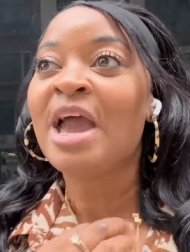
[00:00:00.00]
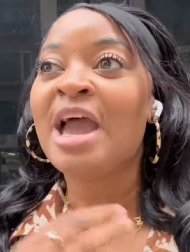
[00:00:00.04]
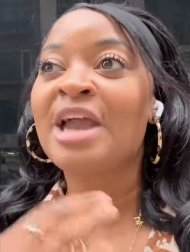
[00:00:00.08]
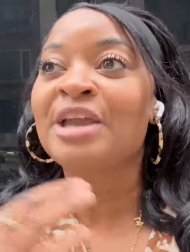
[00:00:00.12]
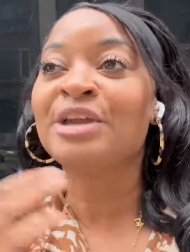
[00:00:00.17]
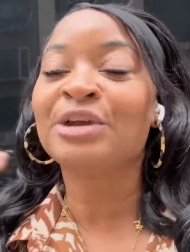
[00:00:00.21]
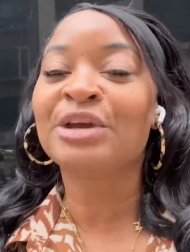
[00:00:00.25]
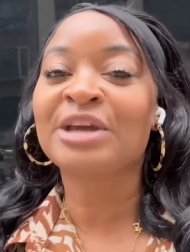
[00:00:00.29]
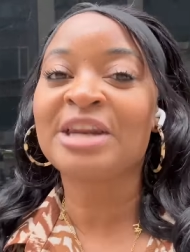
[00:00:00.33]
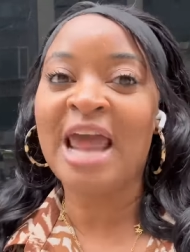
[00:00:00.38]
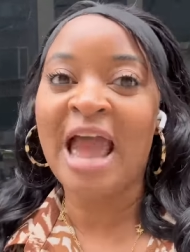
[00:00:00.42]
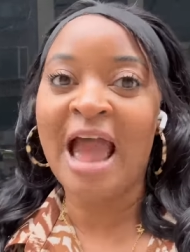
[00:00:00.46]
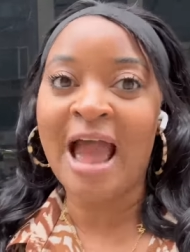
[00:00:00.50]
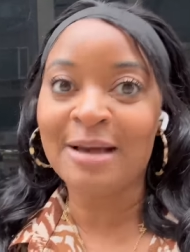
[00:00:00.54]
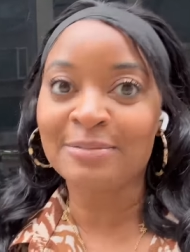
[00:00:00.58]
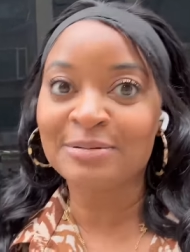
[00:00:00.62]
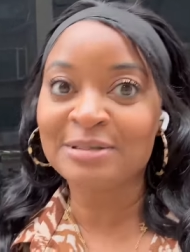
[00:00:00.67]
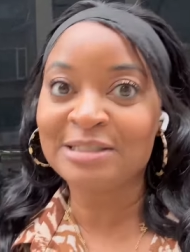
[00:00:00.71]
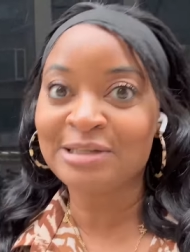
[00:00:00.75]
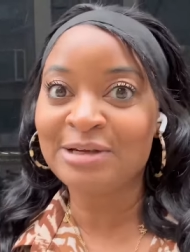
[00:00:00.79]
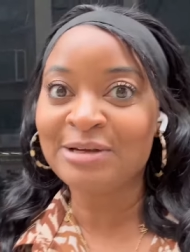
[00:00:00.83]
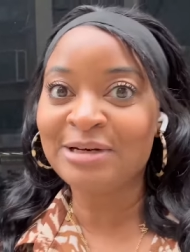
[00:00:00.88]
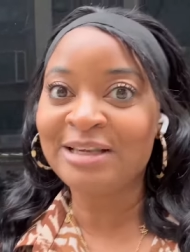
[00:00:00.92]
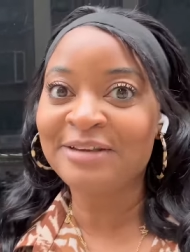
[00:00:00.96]
You can
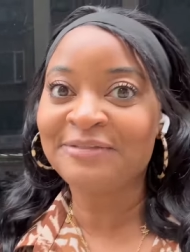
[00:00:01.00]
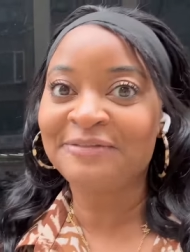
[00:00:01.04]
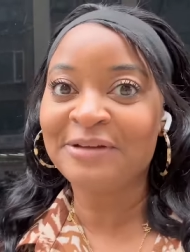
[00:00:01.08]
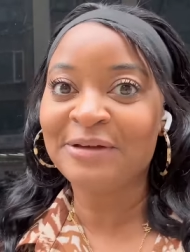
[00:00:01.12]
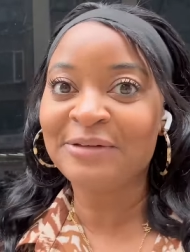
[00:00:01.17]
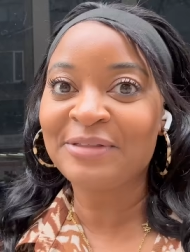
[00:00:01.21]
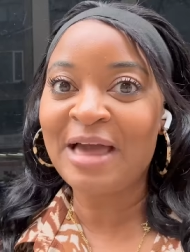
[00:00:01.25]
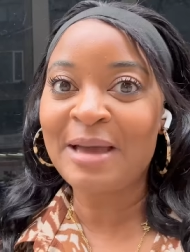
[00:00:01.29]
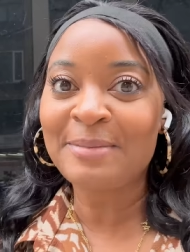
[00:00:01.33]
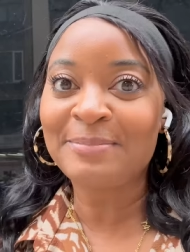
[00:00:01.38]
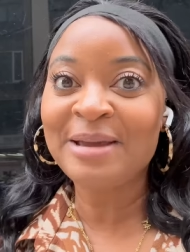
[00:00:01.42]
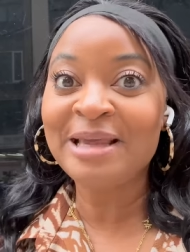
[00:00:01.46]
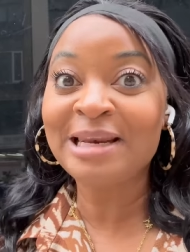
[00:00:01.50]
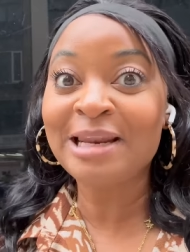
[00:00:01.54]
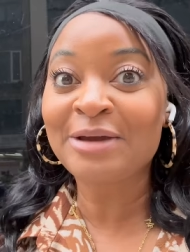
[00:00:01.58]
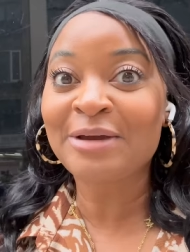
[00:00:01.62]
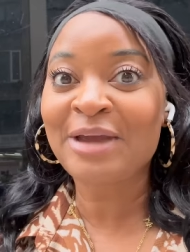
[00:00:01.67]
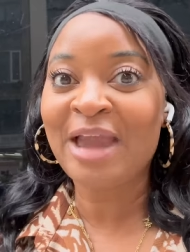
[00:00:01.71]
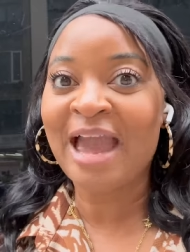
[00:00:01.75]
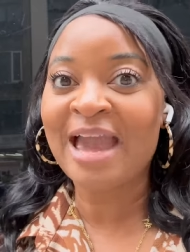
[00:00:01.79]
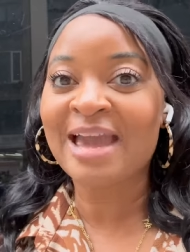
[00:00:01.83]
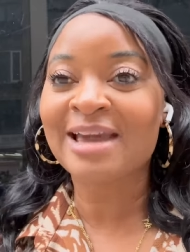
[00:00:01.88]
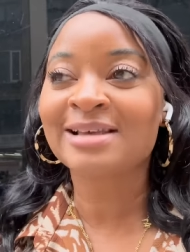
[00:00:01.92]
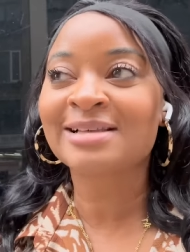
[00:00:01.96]
absolutely fill that
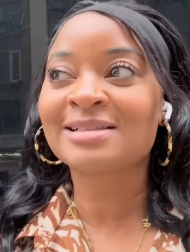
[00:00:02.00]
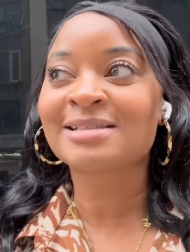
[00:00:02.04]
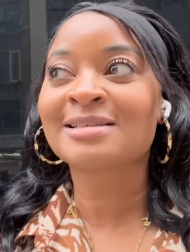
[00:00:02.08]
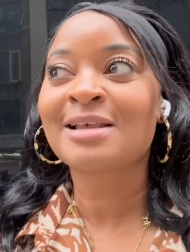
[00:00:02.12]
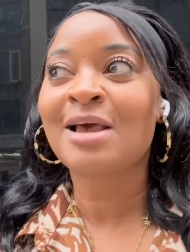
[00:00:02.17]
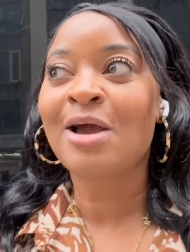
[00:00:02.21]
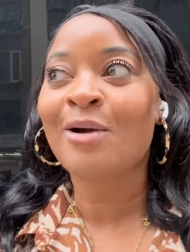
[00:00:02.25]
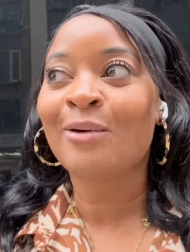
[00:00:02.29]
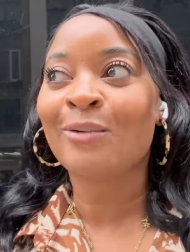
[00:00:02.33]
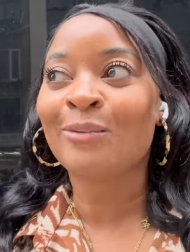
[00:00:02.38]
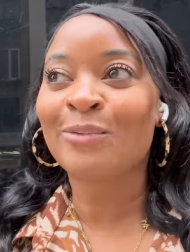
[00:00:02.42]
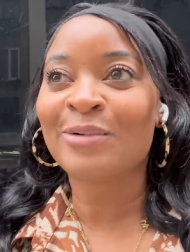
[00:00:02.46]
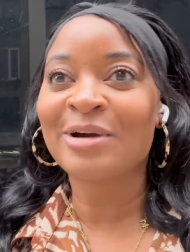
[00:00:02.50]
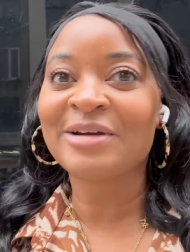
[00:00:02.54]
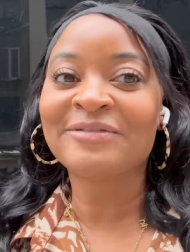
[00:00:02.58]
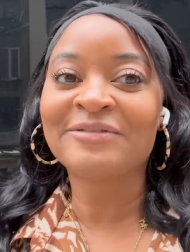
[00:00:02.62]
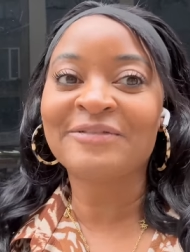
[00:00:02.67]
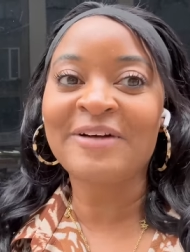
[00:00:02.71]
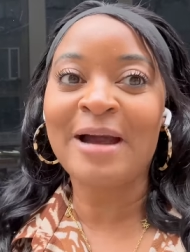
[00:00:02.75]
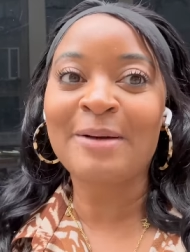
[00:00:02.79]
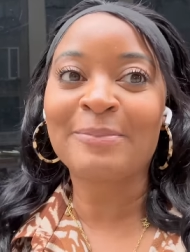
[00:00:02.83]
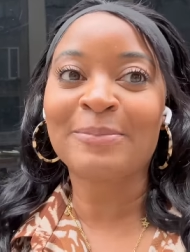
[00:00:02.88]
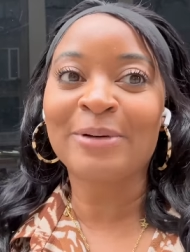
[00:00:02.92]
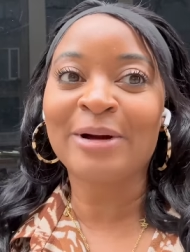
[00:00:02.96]
pillowcase with
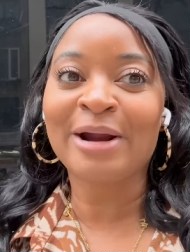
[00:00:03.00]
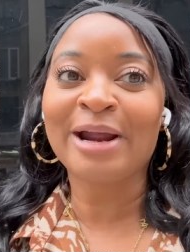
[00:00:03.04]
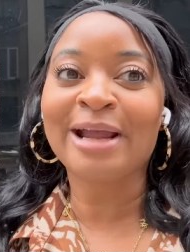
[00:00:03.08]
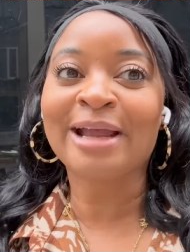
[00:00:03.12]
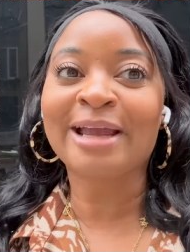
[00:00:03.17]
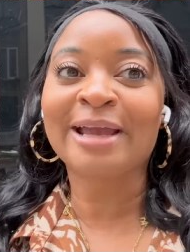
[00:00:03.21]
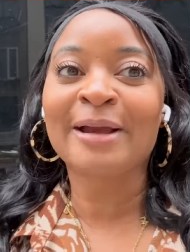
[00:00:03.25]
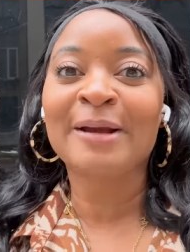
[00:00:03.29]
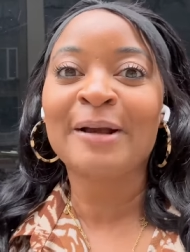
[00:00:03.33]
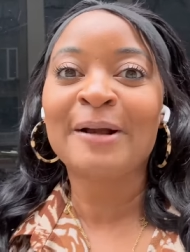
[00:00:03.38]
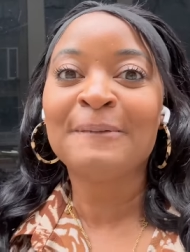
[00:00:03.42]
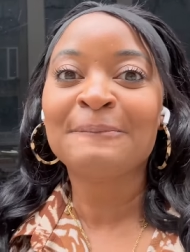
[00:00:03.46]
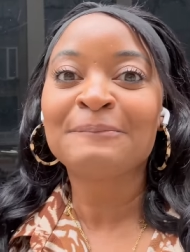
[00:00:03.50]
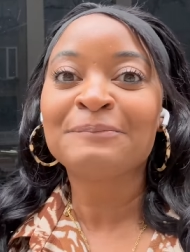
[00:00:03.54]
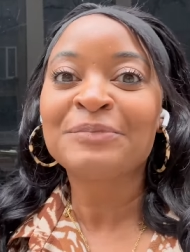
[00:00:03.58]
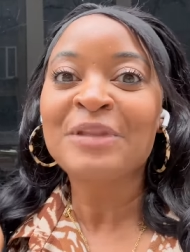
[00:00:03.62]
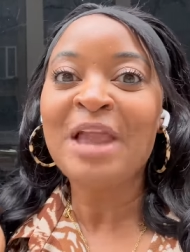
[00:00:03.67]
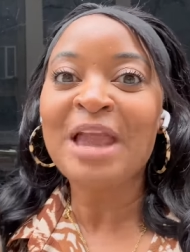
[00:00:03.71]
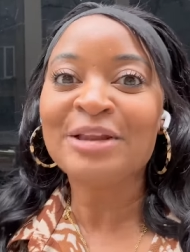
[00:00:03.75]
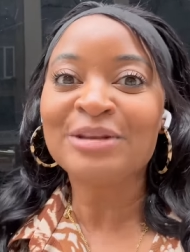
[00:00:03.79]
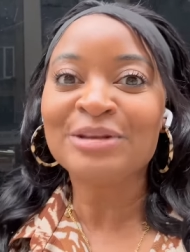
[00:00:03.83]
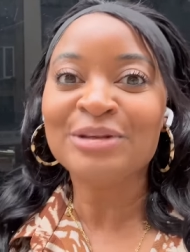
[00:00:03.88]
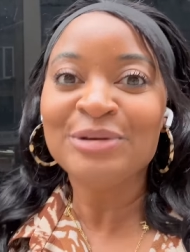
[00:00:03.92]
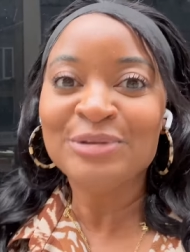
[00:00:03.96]
fabric
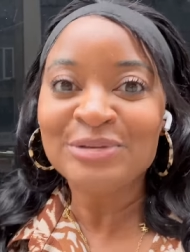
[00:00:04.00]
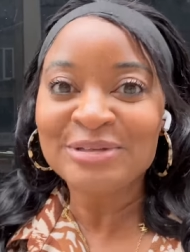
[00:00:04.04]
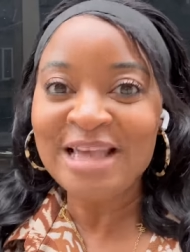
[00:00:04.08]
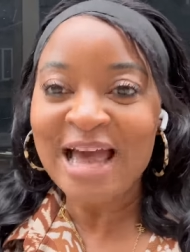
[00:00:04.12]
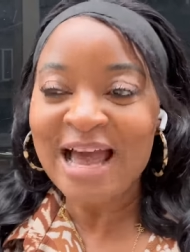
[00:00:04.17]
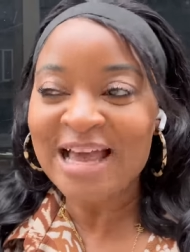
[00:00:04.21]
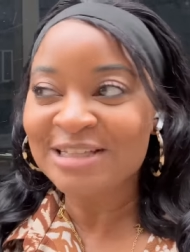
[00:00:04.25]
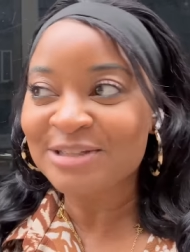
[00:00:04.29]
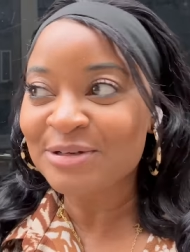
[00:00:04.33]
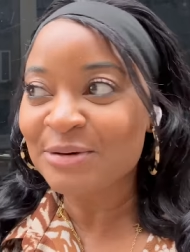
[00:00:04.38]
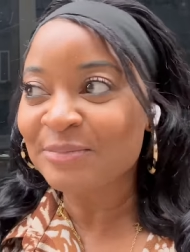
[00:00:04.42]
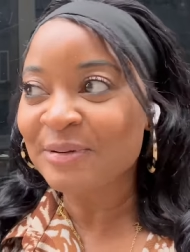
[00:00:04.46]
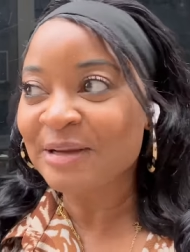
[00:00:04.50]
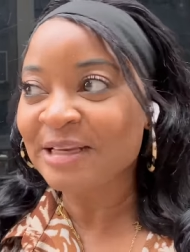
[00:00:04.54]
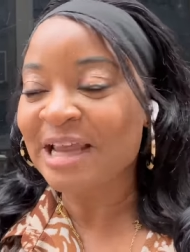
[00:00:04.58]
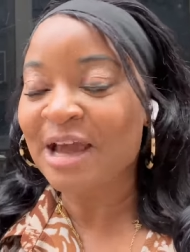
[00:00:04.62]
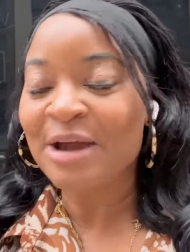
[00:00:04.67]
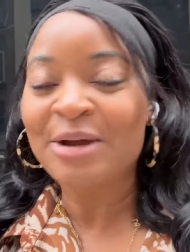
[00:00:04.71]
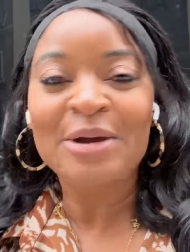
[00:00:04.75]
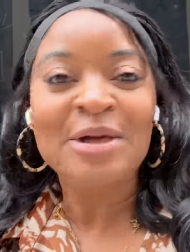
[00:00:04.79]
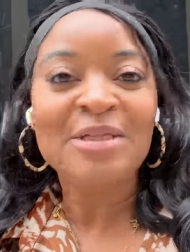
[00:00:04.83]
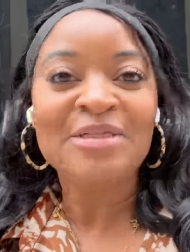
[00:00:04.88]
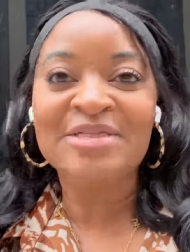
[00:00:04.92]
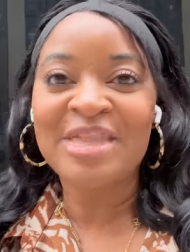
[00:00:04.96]
and use that as your
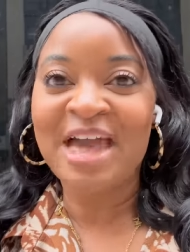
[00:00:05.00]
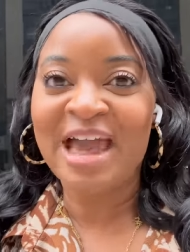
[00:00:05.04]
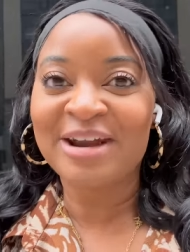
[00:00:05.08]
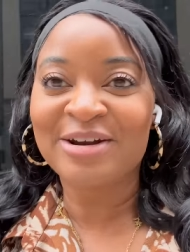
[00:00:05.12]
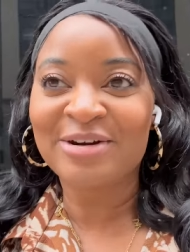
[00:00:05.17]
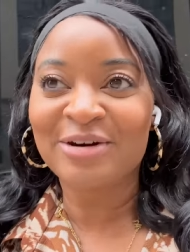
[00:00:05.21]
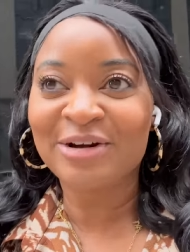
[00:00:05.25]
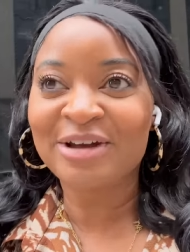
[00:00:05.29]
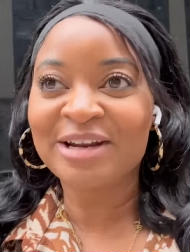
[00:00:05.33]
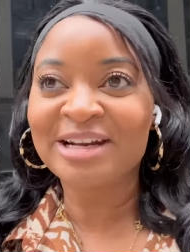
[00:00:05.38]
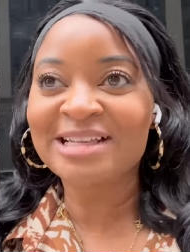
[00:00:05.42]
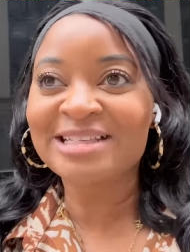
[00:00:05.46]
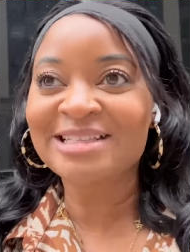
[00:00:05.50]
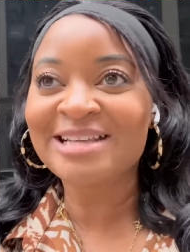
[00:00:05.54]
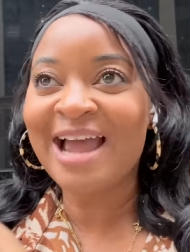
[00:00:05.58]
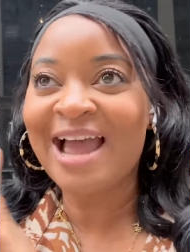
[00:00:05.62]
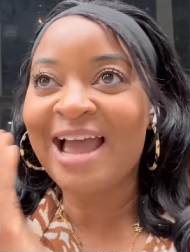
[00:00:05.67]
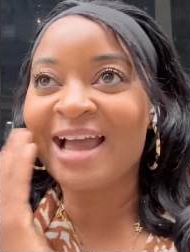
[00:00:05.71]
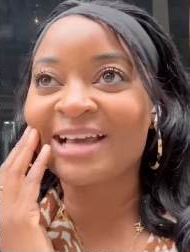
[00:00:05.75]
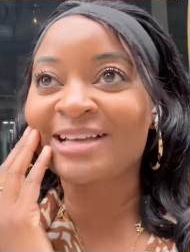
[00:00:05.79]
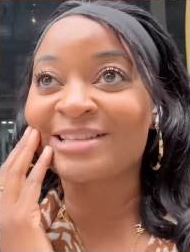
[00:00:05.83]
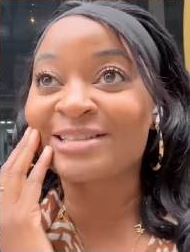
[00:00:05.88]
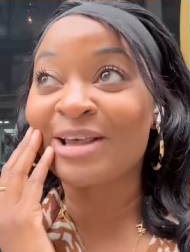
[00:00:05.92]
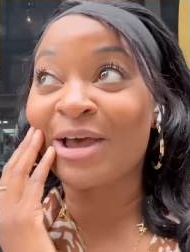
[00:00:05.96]
pillow. They're not going to
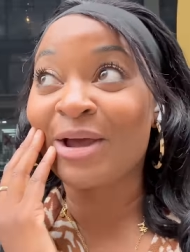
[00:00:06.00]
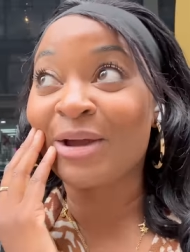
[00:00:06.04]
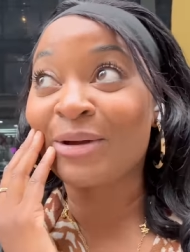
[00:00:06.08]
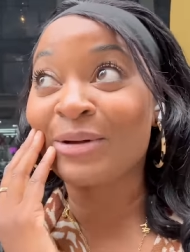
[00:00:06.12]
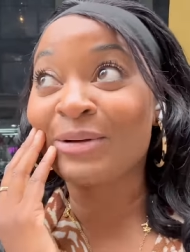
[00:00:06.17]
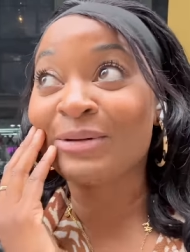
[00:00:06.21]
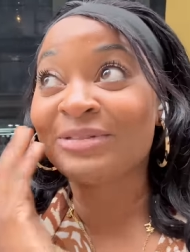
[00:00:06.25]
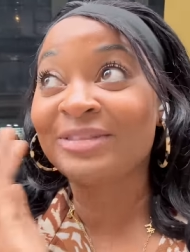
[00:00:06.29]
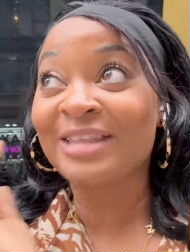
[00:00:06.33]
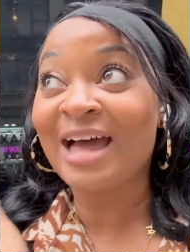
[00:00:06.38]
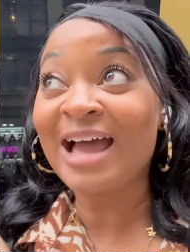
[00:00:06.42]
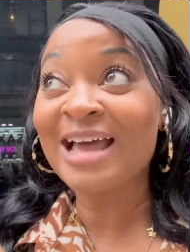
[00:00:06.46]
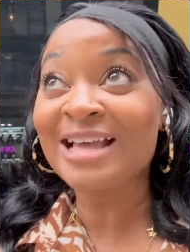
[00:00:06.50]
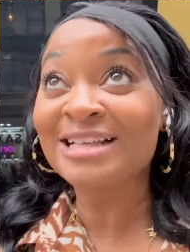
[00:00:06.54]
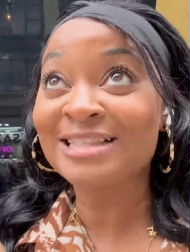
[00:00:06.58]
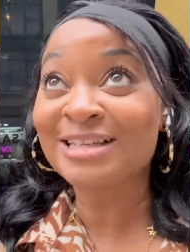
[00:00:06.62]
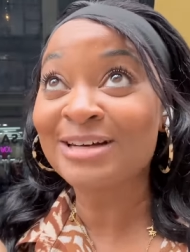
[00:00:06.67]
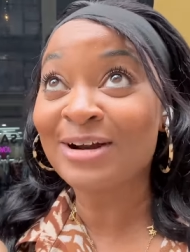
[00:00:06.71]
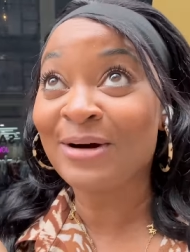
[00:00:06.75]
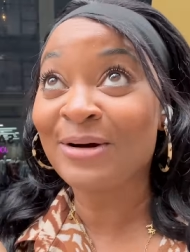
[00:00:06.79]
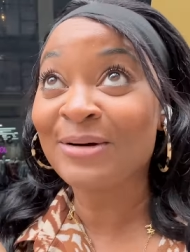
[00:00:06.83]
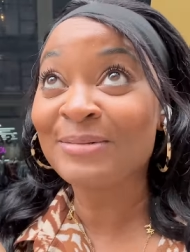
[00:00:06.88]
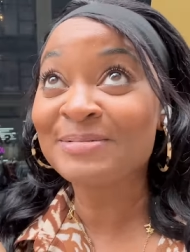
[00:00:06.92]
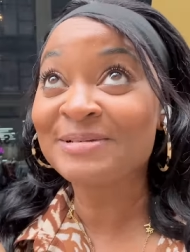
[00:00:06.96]
check. So that is an
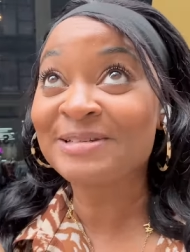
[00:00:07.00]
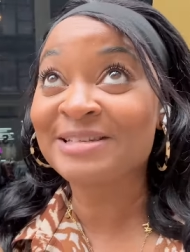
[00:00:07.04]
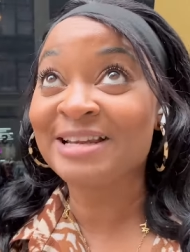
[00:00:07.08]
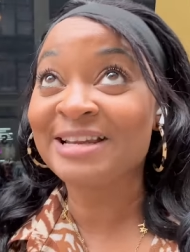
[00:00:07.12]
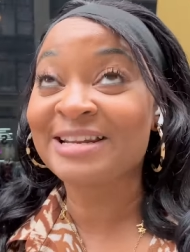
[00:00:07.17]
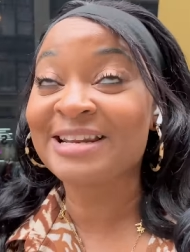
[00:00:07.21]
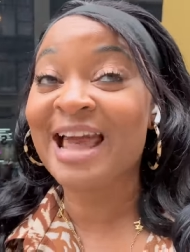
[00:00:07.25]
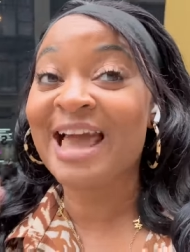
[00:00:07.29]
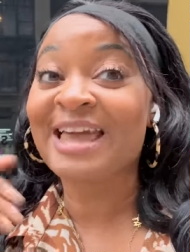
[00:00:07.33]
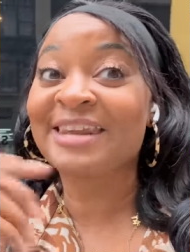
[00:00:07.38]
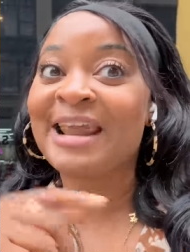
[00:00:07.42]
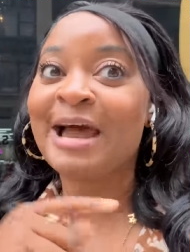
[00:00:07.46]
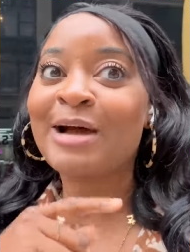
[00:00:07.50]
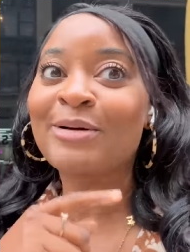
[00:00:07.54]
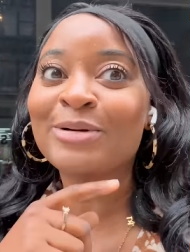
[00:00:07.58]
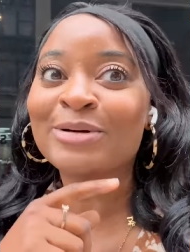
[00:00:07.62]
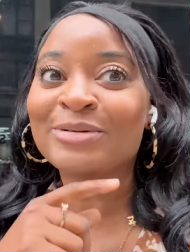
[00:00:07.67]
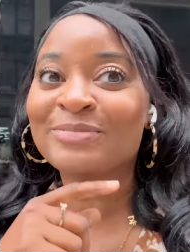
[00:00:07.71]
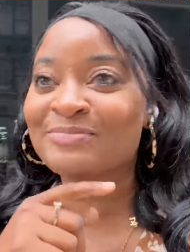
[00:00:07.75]
option. And that would